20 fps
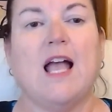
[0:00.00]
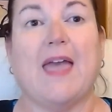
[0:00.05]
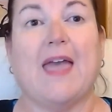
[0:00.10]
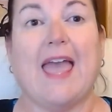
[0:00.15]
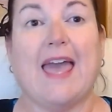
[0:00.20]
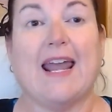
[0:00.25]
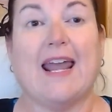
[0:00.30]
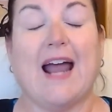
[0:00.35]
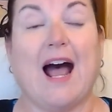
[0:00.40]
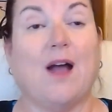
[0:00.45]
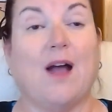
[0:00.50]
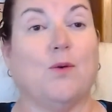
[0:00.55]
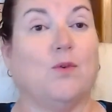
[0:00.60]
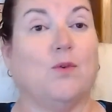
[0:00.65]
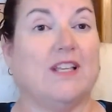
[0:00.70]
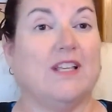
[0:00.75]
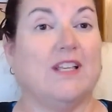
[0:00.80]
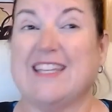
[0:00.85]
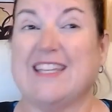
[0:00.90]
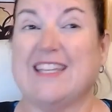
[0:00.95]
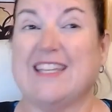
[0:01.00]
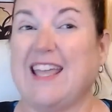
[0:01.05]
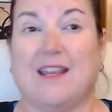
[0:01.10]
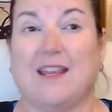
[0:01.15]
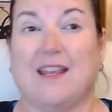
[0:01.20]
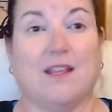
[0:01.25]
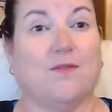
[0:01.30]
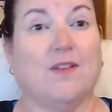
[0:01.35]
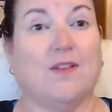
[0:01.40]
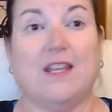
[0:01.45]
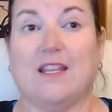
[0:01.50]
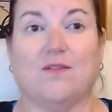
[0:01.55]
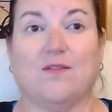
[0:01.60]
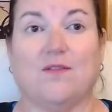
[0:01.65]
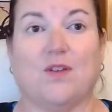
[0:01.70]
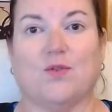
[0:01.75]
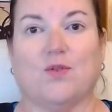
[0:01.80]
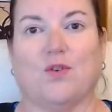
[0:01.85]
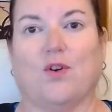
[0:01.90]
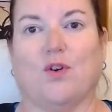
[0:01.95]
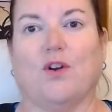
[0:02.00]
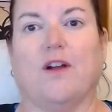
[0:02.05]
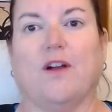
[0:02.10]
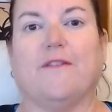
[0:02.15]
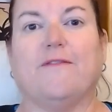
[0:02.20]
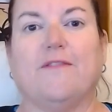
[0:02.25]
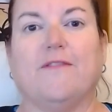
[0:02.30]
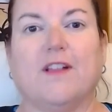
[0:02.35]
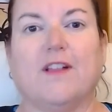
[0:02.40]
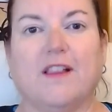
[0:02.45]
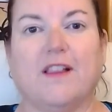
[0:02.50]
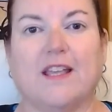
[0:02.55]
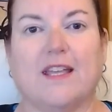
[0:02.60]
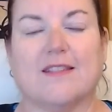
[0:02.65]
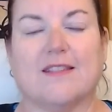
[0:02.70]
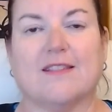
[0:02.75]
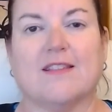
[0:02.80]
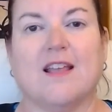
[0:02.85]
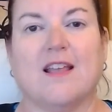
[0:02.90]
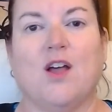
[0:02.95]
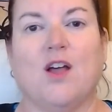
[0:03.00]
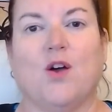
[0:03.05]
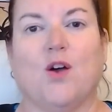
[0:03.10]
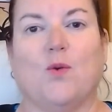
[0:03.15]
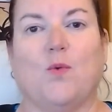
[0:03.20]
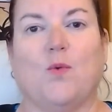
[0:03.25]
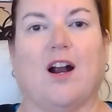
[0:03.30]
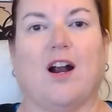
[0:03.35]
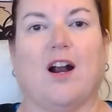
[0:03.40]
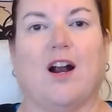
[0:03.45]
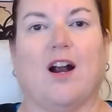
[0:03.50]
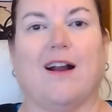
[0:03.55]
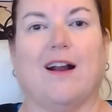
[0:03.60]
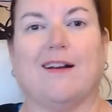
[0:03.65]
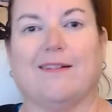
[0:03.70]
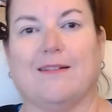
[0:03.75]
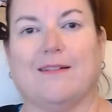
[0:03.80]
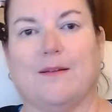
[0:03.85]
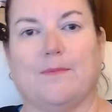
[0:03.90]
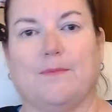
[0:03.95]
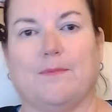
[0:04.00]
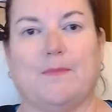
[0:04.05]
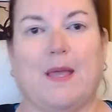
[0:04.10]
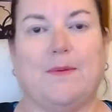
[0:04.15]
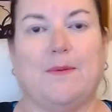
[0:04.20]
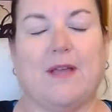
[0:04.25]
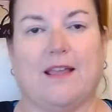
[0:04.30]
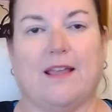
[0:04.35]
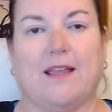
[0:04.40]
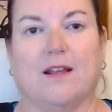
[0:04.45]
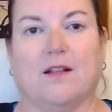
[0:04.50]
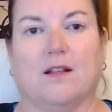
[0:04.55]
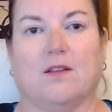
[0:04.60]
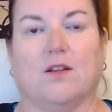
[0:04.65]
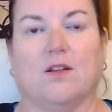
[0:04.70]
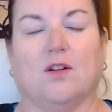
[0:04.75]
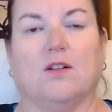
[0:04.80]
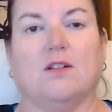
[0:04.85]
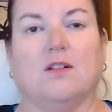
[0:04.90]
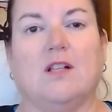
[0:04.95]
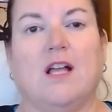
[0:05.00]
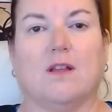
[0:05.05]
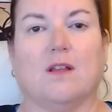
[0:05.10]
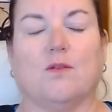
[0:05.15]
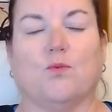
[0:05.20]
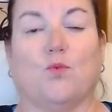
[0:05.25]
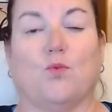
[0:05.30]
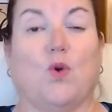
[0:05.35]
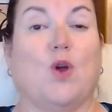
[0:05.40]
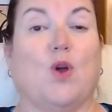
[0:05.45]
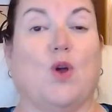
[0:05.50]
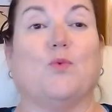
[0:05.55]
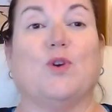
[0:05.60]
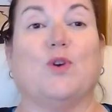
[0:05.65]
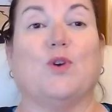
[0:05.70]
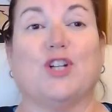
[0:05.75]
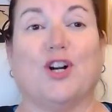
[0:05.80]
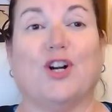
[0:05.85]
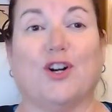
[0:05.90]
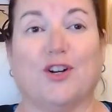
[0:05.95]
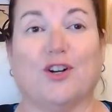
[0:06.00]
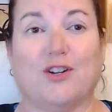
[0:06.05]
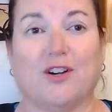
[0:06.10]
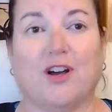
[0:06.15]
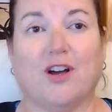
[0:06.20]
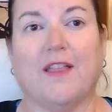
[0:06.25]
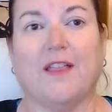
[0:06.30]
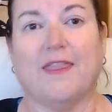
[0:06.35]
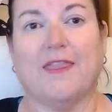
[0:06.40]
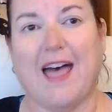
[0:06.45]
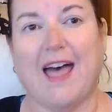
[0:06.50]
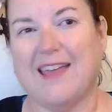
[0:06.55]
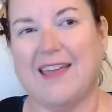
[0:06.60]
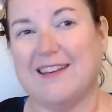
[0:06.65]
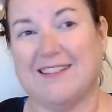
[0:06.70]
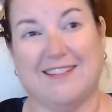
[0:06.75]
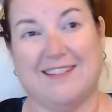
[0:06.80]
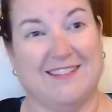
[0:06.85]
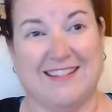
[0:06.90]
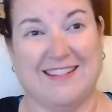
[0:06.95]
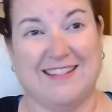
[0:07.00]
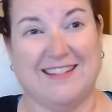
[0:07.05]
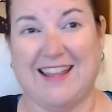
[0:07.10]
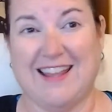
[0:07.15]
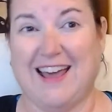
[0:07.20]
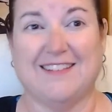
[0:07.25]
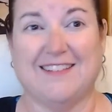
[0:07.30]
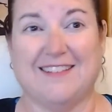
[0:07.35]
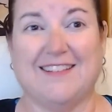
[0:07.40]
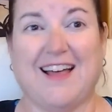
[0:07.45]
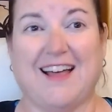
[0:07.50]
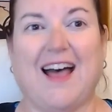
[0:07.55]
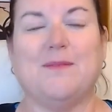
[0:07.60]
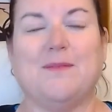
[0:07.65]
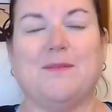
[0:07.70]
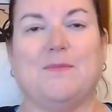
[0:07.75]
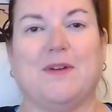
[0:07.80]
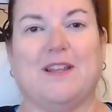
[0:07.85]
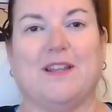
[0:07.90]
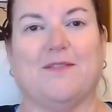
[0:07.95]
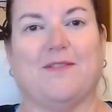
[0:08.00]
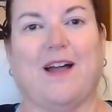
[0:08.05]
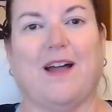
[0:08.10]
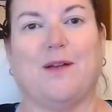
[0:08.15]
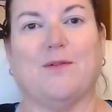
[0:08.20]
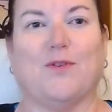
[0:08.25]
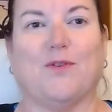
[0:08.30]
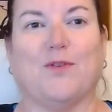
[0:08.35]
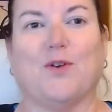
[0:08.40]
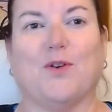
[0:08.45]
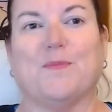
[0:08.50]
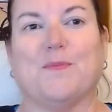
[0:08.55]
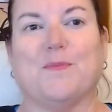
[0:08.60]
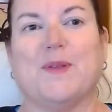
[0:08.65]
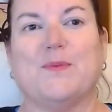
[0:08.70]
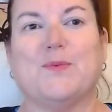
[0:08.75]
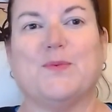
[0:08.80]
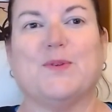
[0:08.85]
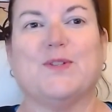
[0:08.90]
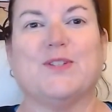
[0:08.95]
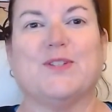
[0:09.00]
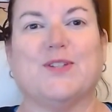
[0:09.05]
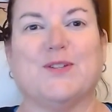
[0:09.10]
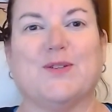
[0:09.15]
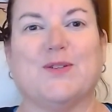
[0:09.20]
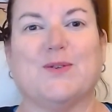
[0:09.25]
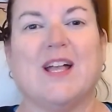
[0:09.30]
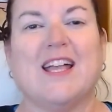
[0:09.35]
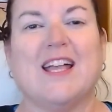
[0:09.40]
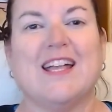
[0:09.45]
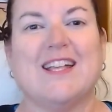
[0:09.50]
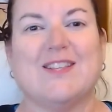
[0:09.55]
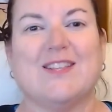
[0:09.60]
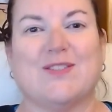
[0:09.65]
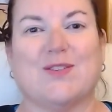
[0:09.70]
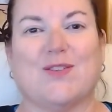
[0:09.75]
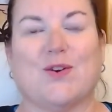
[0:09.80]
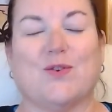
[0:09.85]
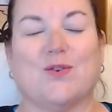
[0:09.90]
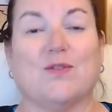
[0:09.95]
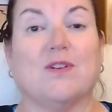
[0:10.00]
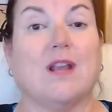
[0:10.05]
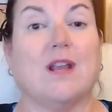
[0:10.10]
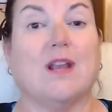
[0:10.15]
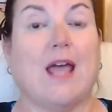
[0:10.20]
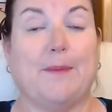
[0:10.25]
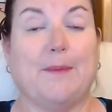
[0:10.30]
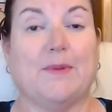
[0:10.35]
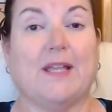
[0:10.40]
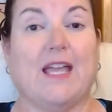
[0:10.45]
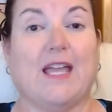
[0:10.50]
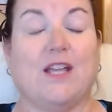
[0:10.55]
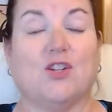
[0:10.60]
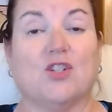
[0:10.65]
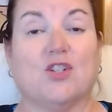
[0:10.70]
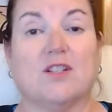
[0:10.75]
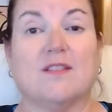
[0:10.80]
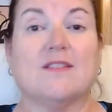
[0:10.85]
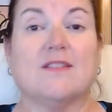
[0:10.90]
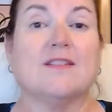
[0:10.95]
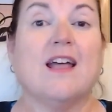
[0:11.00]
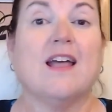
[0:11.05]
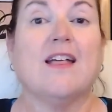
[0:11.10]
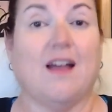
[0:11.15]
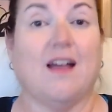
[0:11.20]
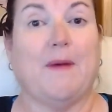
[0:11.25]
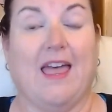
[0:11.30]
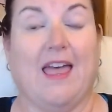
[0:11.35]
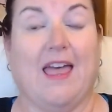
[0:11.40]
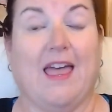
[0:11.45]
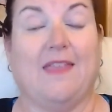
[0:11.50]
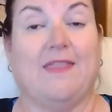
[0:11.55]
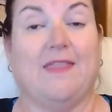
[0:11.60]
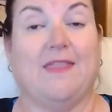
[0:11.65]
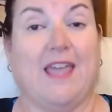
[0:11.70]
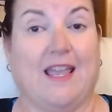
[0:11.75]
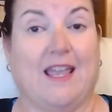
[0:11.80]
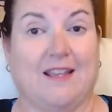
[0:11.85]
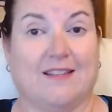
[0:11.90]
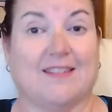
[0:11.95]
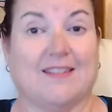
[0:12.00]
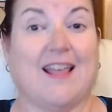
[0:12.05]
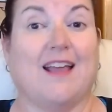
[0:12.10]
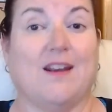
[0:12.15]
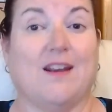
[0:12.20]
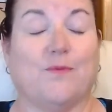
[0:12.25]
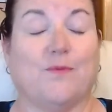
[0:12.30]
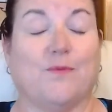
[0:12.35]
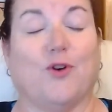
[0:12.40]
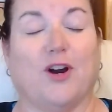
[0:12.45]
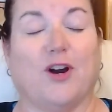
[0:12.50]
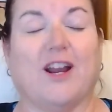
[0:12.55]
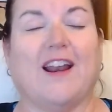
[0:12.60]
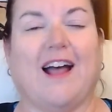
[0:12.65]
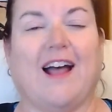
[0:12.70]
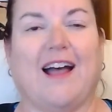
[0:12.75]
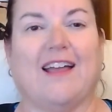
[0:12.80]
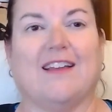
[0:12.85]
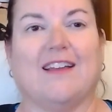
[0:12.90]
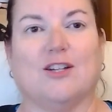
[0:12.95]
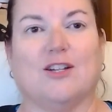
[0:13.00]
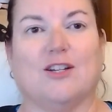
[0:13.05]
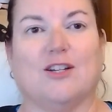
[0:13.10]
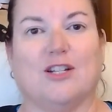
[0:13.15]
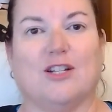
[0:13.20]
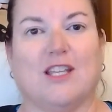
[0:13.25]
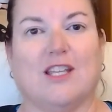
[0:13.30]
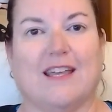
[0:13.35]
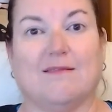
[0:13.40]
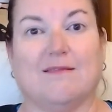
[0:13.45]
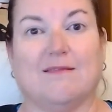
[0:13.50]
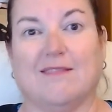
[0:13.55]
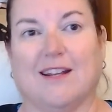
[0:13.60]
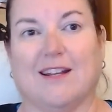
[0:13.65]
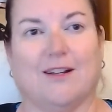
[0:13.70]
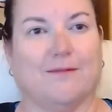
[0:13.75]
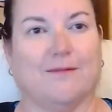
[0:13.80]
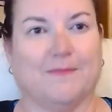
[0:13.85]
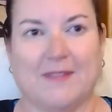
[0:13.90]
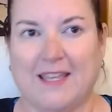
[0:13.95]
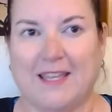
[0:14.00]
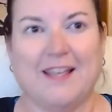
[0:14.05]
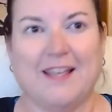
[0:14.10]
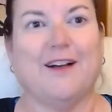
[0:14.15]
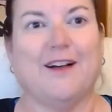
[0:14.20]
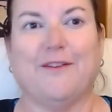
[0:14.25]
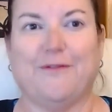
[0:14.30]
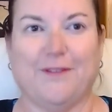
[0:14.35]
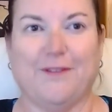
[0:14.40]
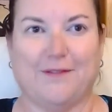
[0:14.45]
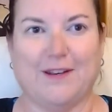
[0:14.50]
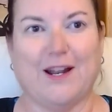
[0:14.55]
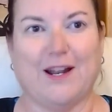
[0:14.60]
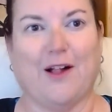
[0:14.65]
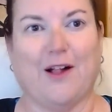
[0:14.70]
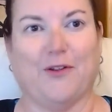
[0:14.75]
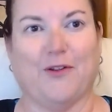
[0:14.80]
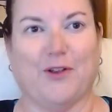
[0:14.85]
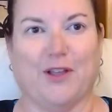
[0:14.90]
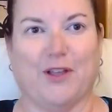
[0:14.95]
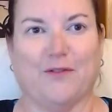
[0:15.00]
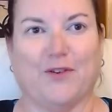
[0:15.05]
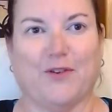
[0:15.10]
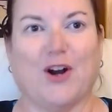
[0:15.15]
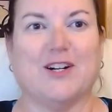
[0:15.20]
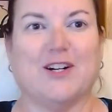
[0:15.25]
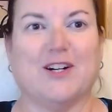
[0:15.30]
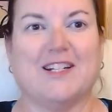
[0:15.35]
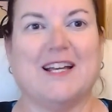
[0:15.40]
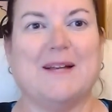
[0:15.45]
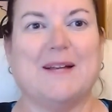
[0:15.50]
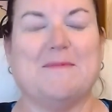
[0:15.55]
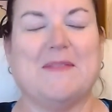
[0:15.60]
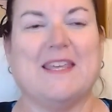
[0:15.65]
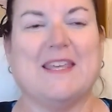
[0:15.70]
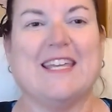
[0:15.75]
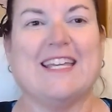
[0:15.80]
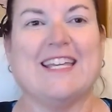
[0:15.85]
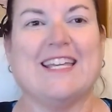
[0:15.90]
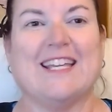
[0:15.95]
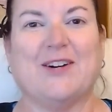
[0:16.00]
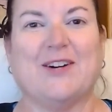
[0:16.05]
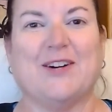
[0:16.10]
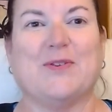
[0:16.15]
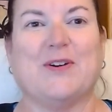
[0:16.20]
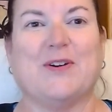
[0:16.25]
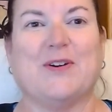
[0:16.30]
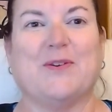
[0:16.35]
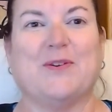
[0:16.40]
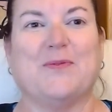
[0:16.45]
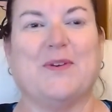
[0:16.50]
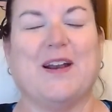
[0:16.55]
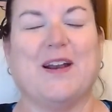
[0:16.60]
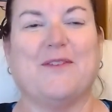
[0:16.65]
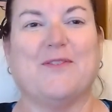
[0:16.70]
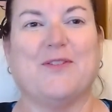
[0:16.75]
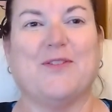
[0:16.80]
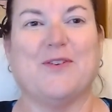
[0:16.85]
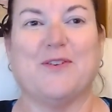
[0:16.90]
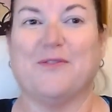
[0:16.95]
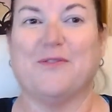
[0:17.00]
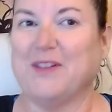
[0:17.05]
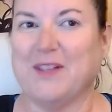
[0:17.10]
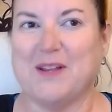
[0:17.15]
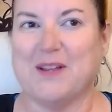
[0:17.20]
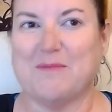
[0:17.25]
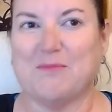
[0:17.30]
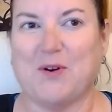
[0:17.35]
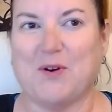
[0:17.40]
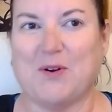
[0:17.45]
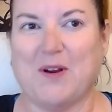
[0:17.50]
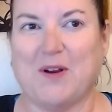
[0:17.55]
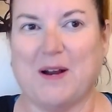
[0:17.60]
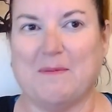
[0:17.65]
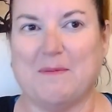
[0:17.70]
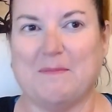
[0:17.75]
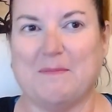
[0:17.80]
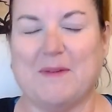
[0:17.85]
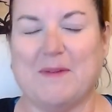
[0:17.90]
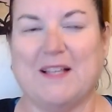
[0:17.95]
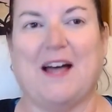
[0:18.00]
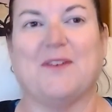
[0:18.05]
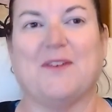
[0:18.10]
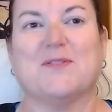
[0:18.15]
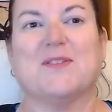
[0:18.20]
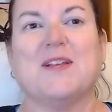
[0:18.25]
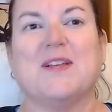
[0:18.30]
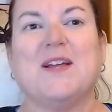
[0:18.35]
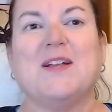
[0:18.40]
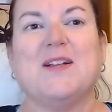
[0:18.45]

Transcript: And I will indicate if any of those are affiliates where maybe I get a little return on that. Not a lot, but if I refer people to certain applications and they sign up for it, I could get, a $50 gift card type thing or whatever their affiliate program allows.